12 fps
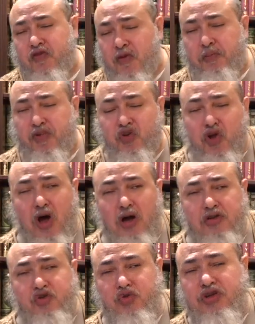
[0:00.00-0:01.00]

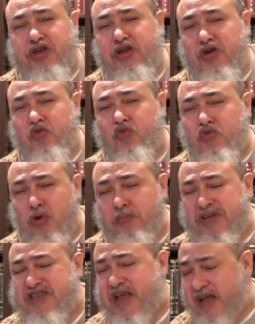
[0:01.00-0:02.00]
belonged to the
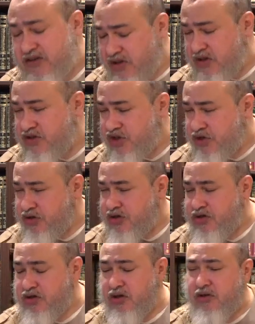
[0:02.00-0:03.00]
Byzantine
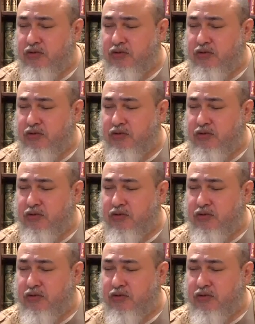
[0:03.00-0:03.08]
church.